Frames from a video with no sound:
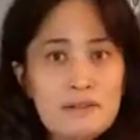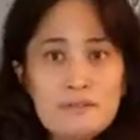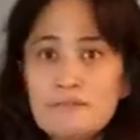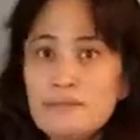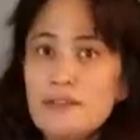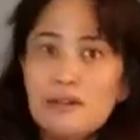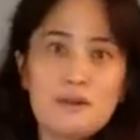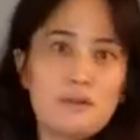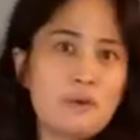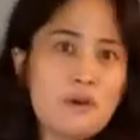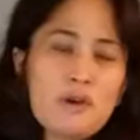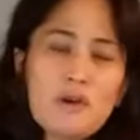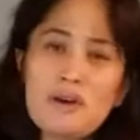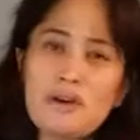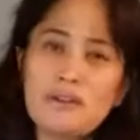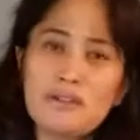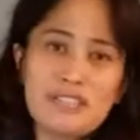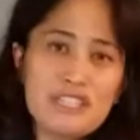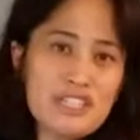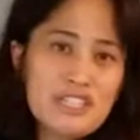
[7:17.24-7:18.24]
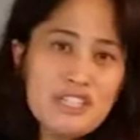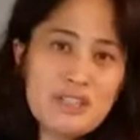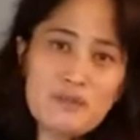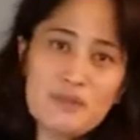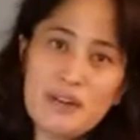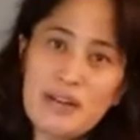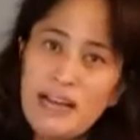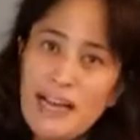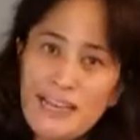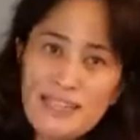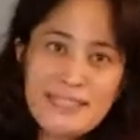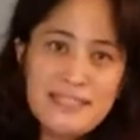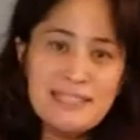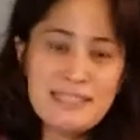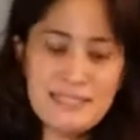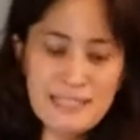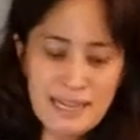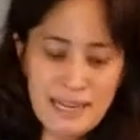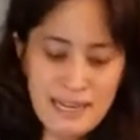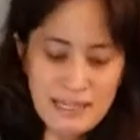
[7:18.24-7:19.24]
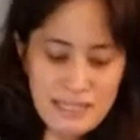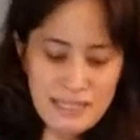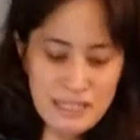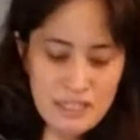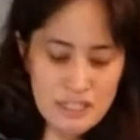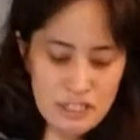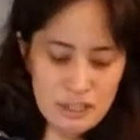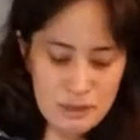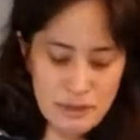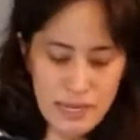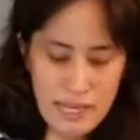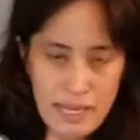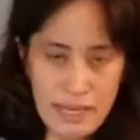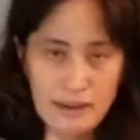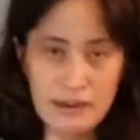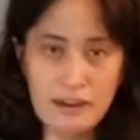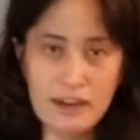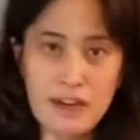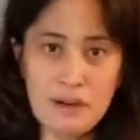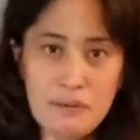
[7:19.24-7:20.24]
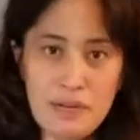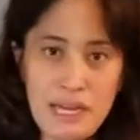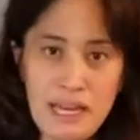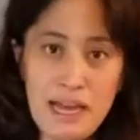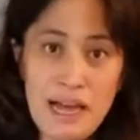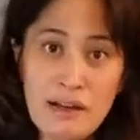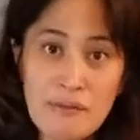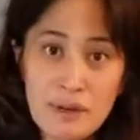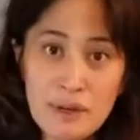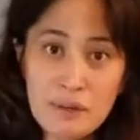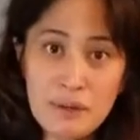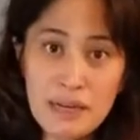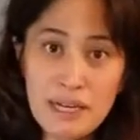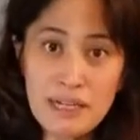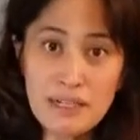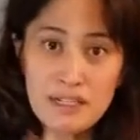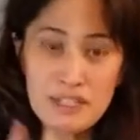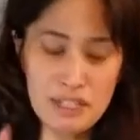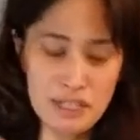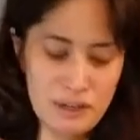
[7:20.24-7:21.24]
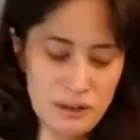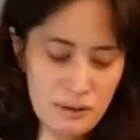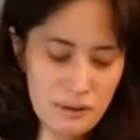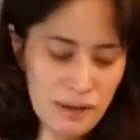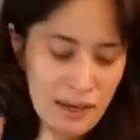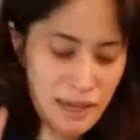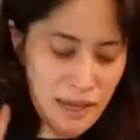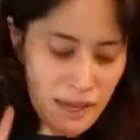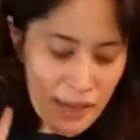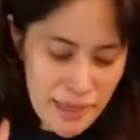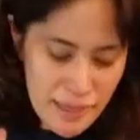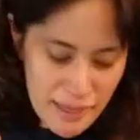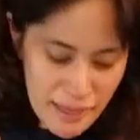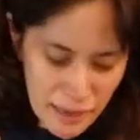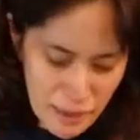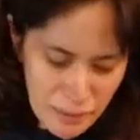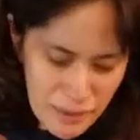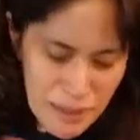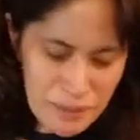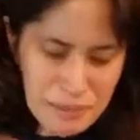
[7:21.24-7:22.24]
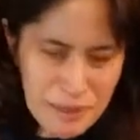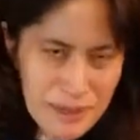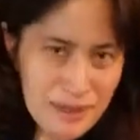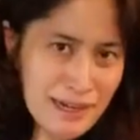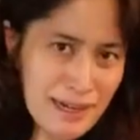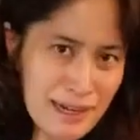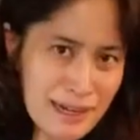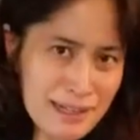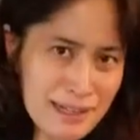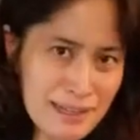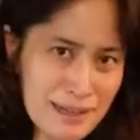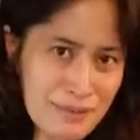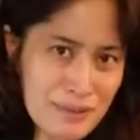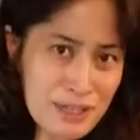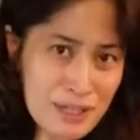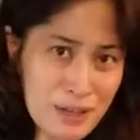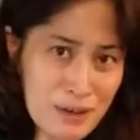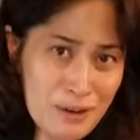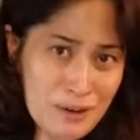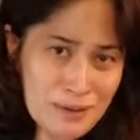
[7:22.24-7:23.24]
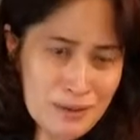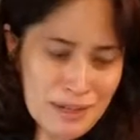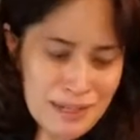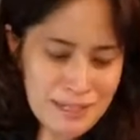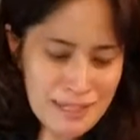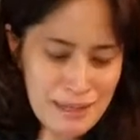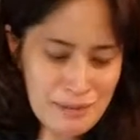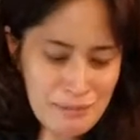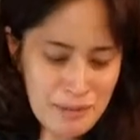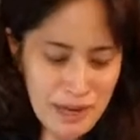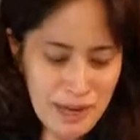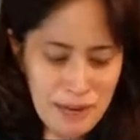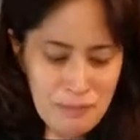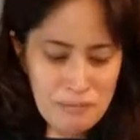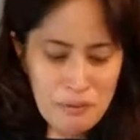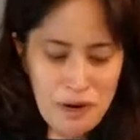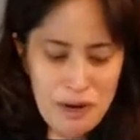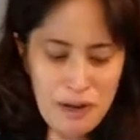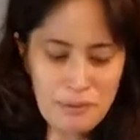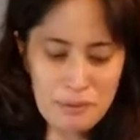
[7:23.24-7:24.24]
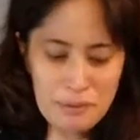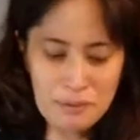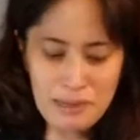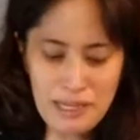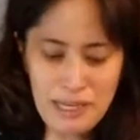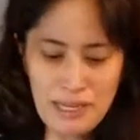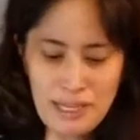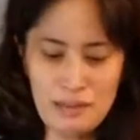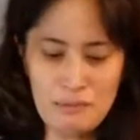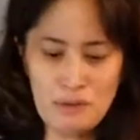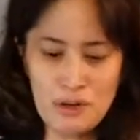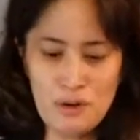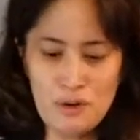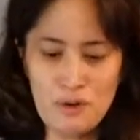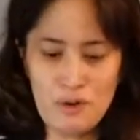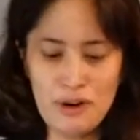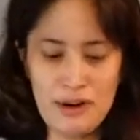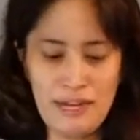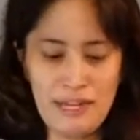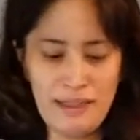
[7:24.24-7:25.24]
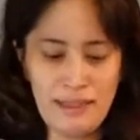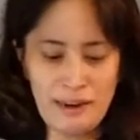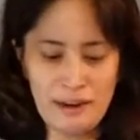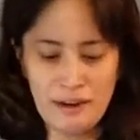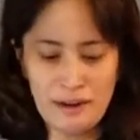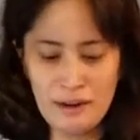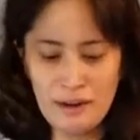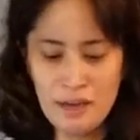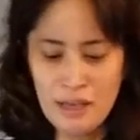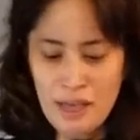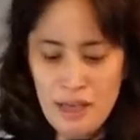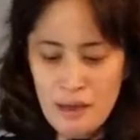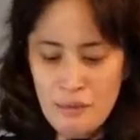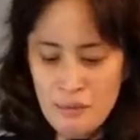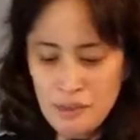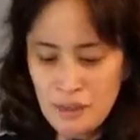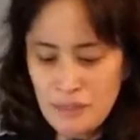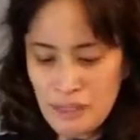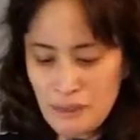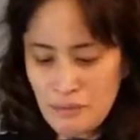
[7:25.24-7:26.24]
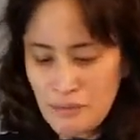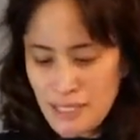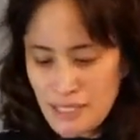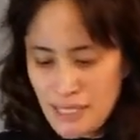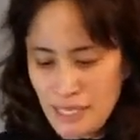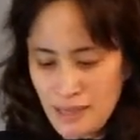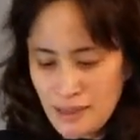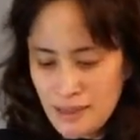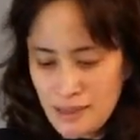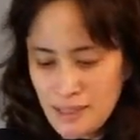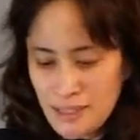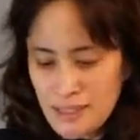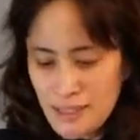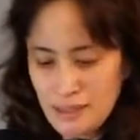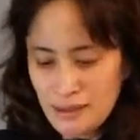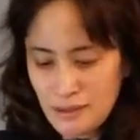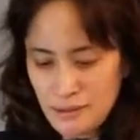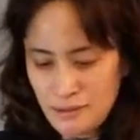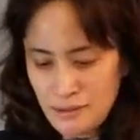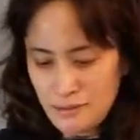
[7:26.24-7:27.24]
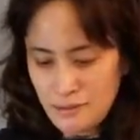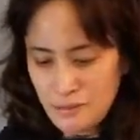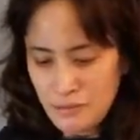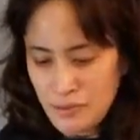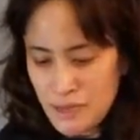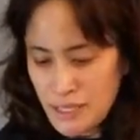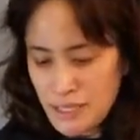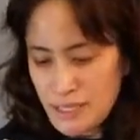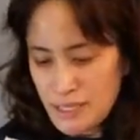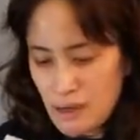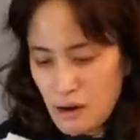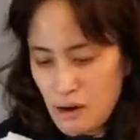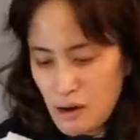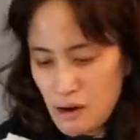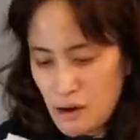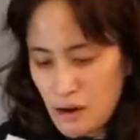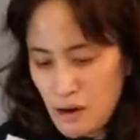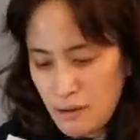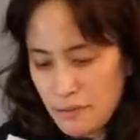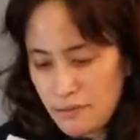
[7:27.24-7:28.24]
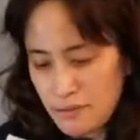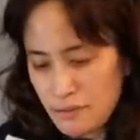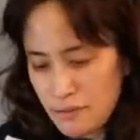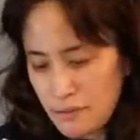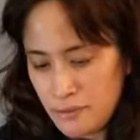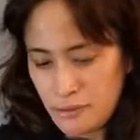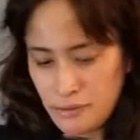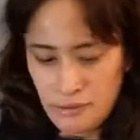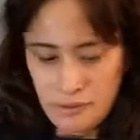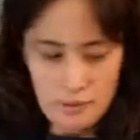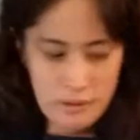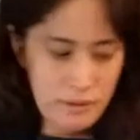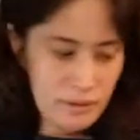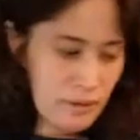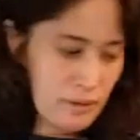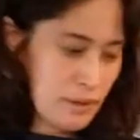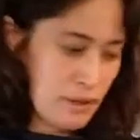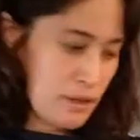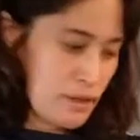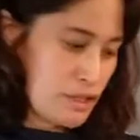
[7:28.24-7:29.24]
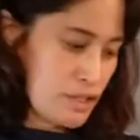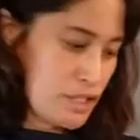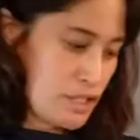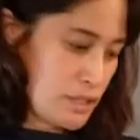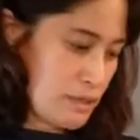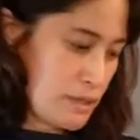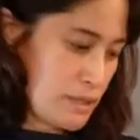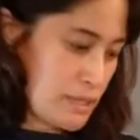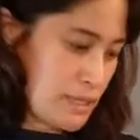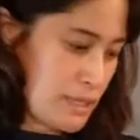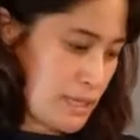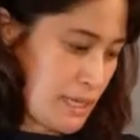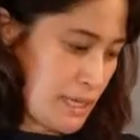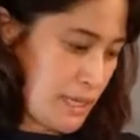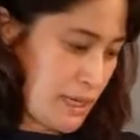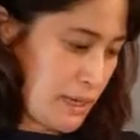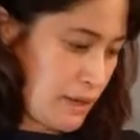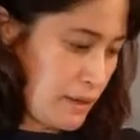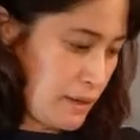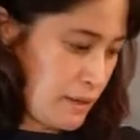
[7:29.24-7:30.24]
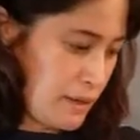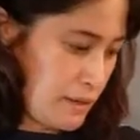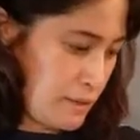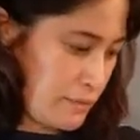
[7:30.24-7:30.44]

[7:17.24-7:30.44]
you know, we're all such different heights and sizes, so they can't accommodate everyone. So that one I'm going to kind of leave alone because I'm probably in the minority there. But let me take this off so you can see.